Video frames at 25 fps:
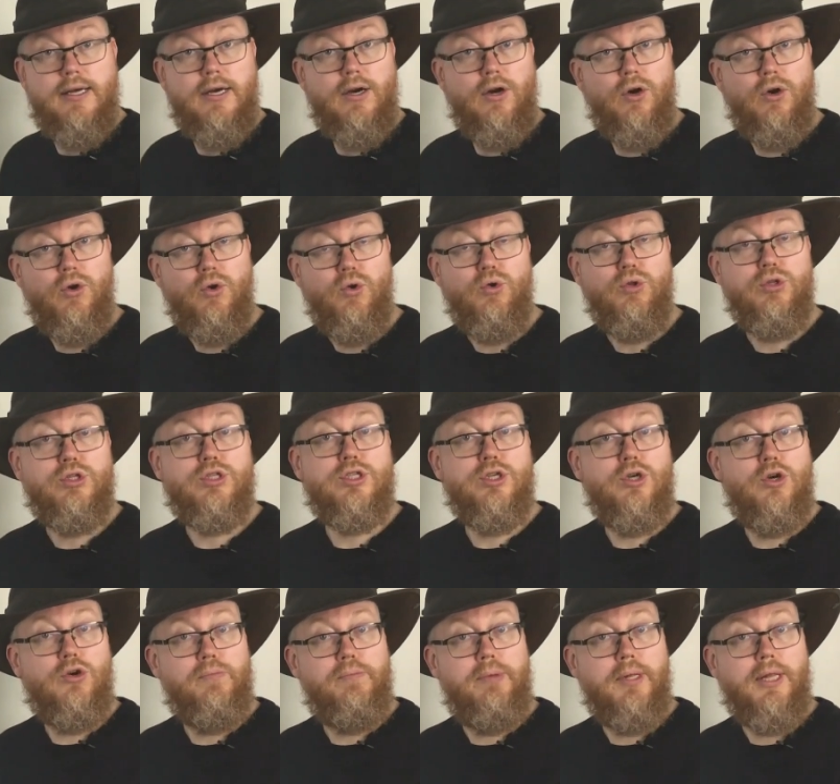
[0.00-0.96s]

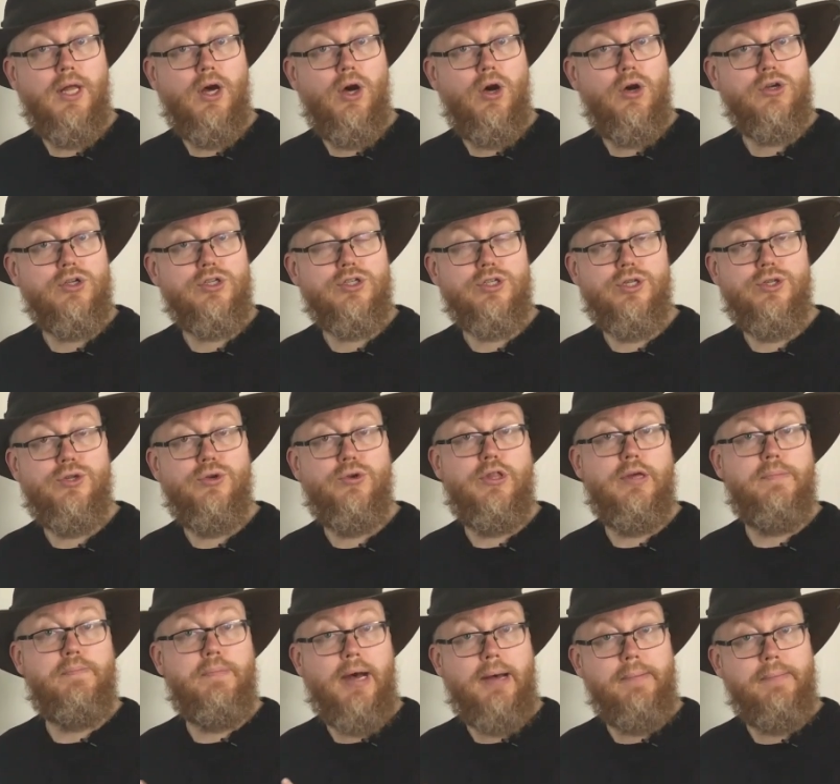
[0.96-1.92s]
also belongs to
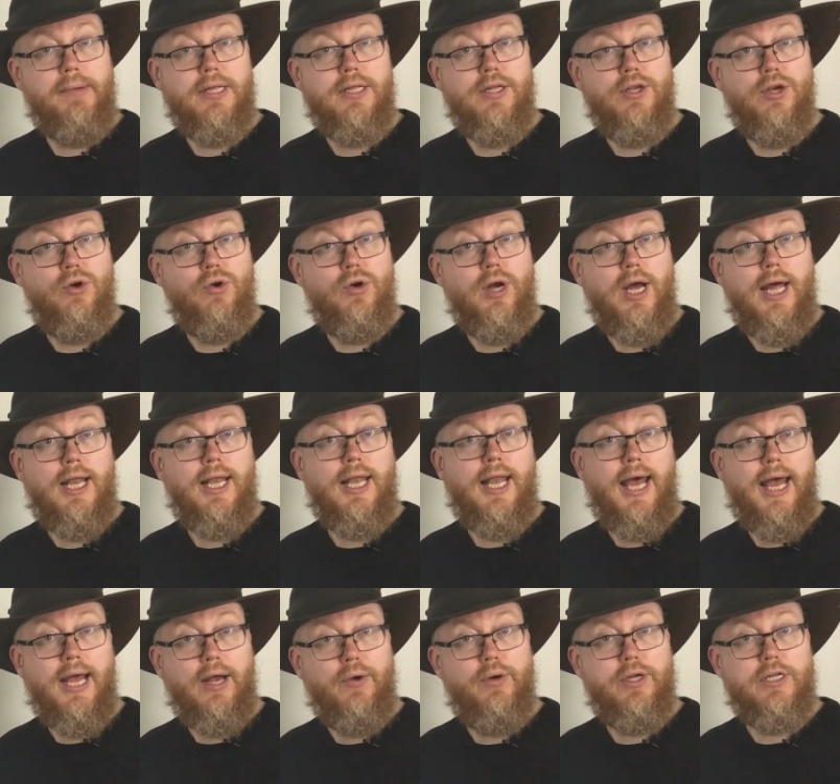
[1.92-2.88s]
the Pama-Nyungan
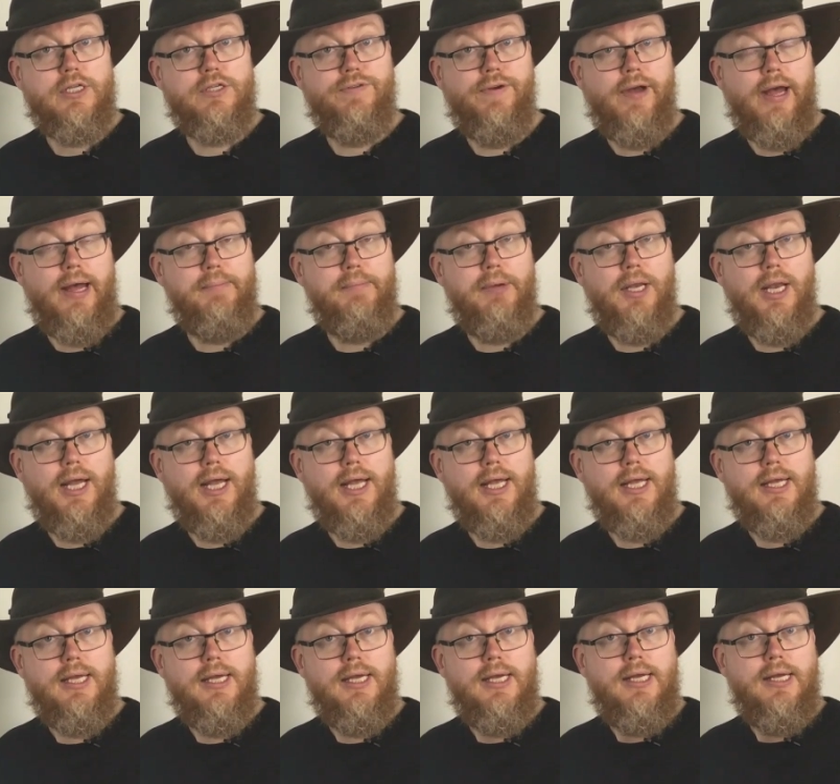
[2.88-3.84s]
language
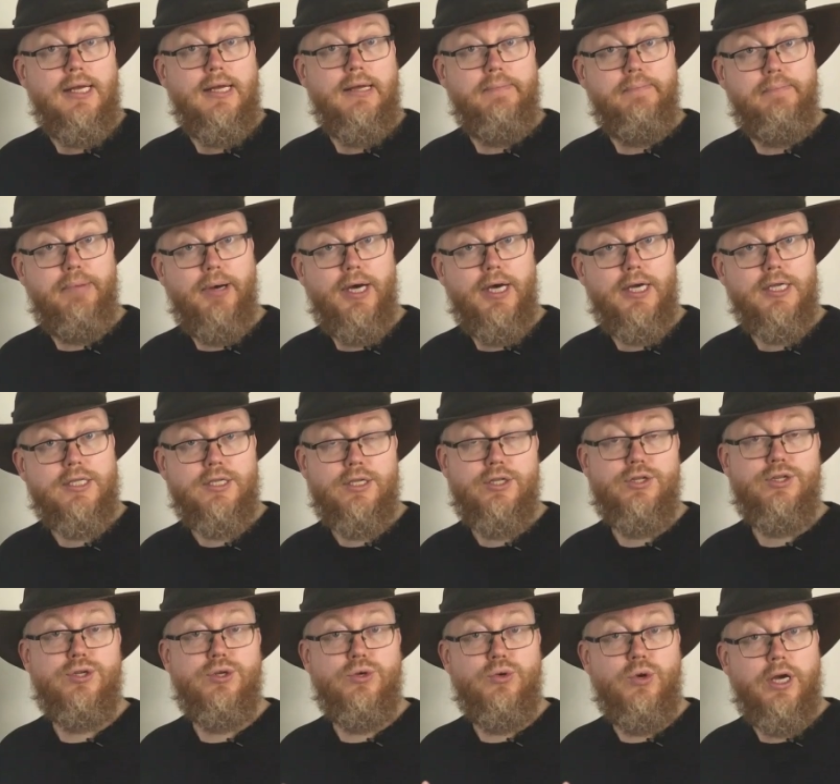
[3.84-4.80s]
family, but
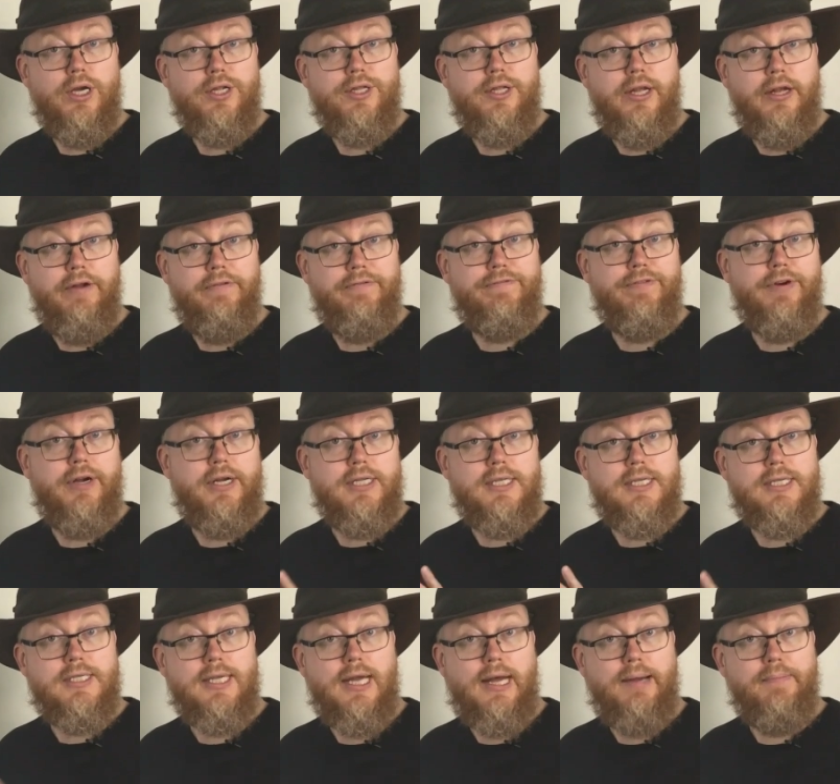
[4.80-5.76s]
to a different
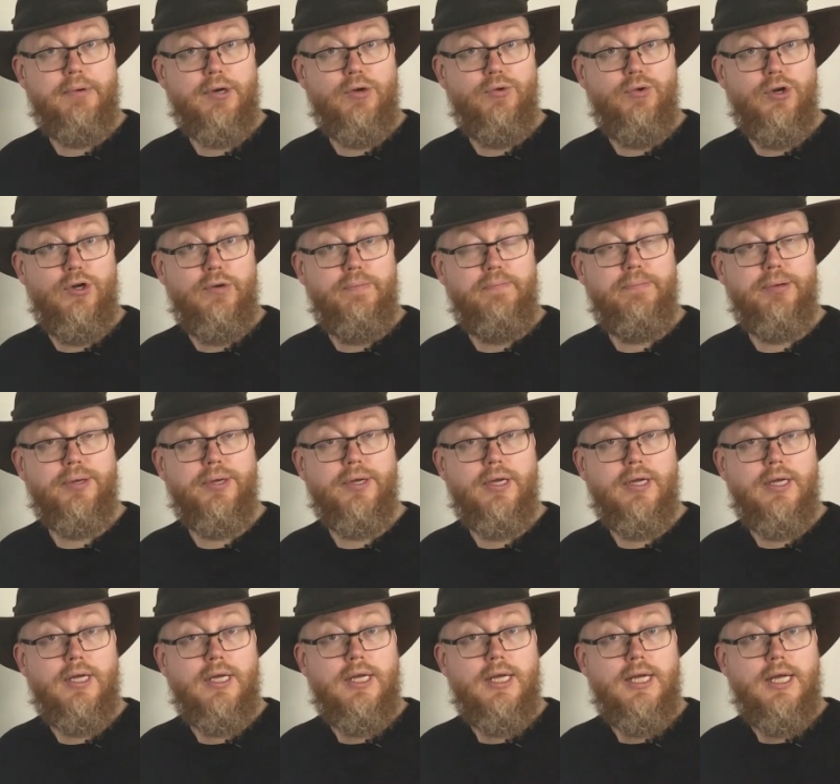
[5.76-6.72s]
subgroup,
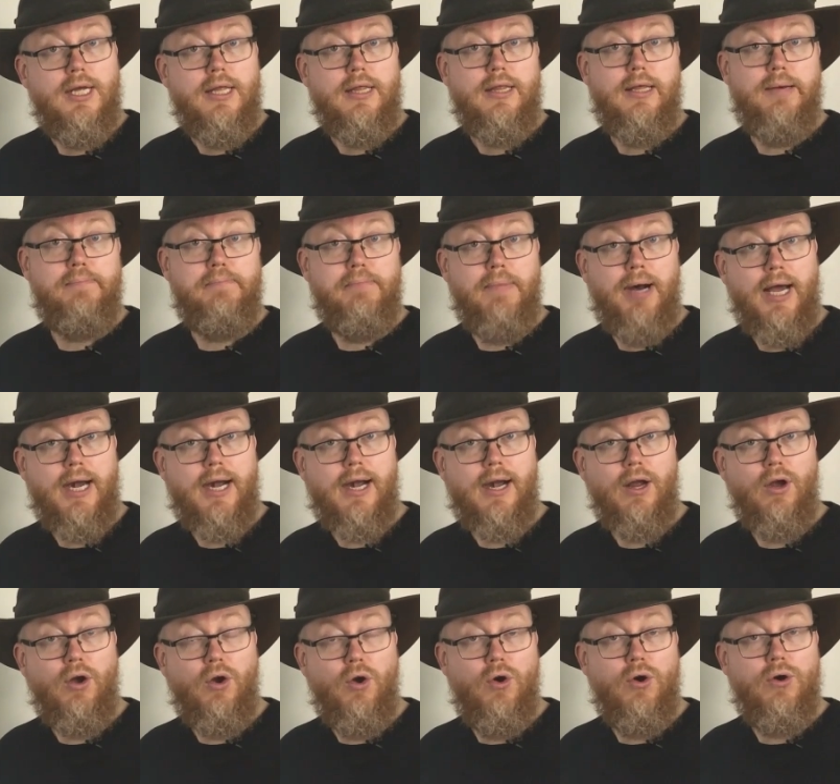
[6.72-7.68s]
the
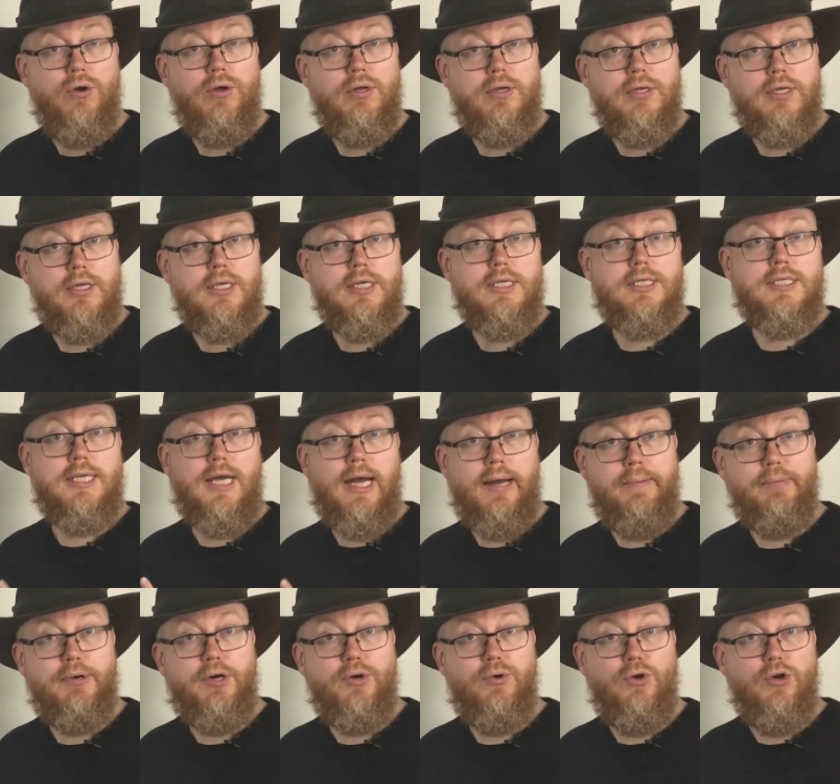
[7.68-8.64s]
Marngo
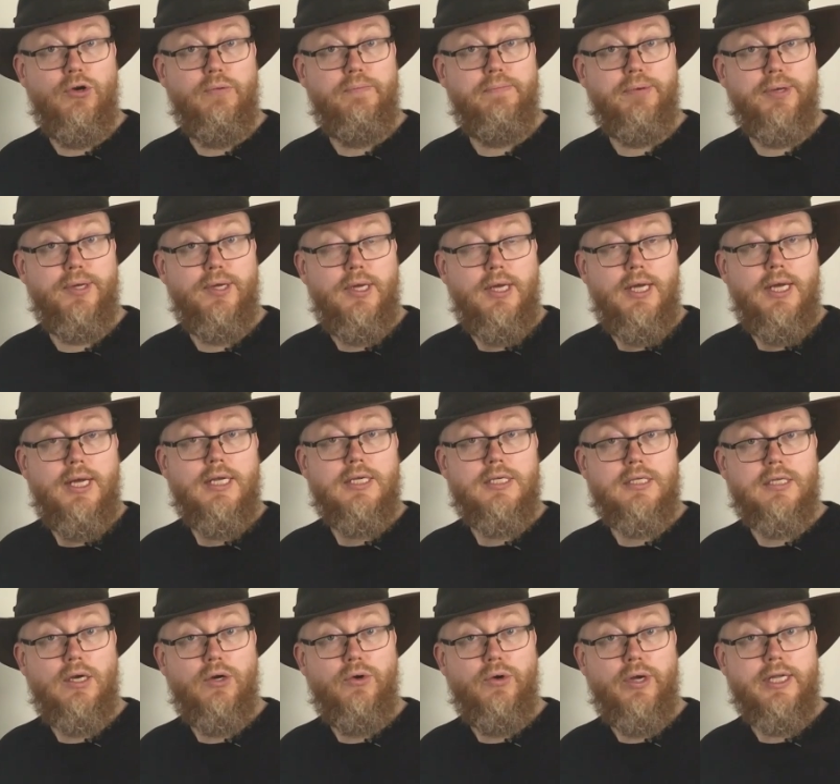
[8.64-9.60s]
subgroup,
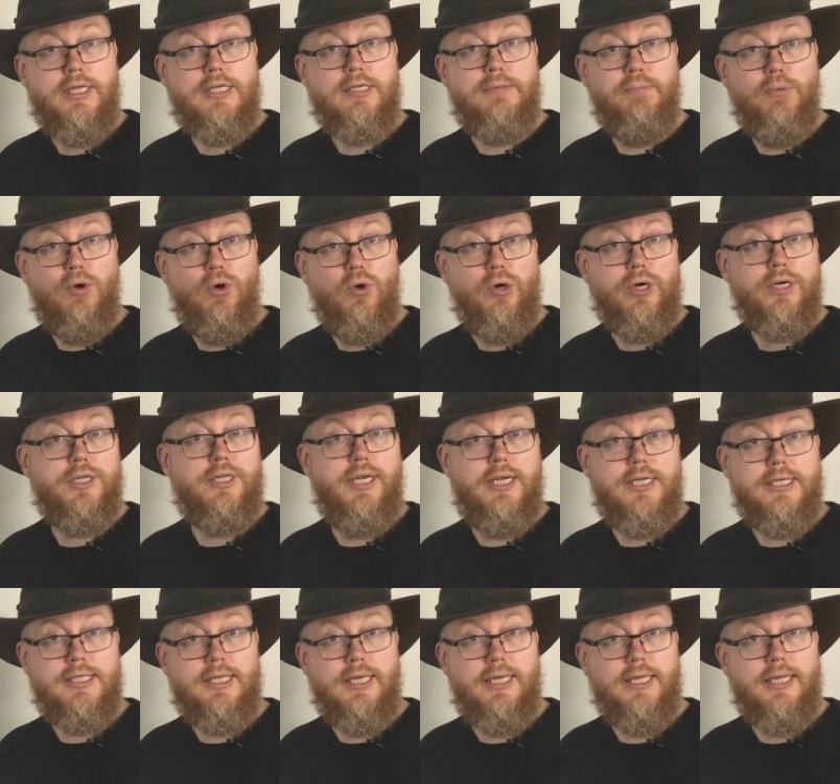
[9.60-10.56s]
so it's more
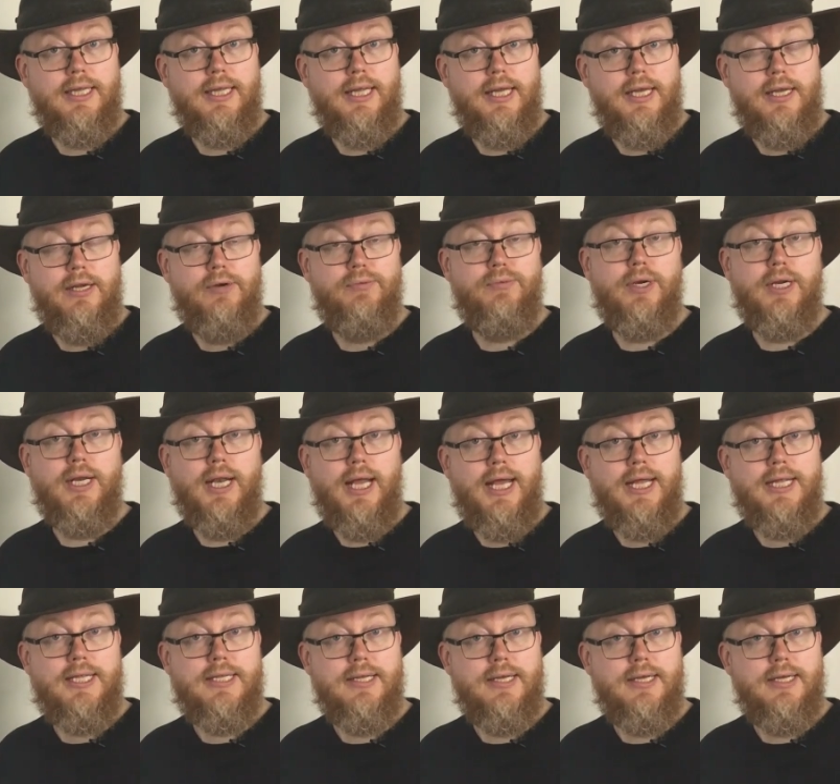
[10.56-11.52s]
distantly
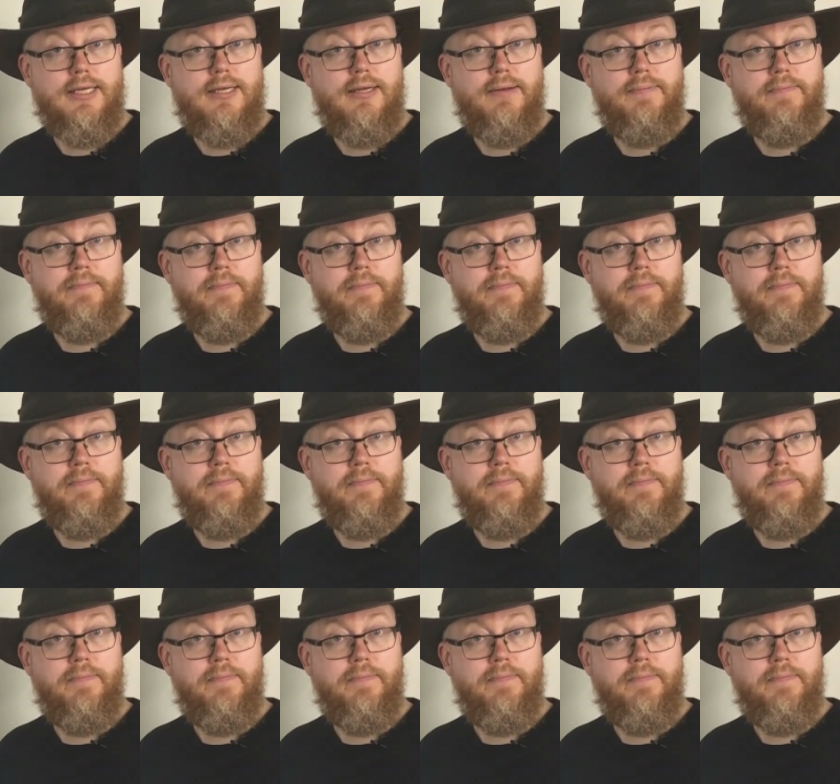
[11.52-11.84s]
related.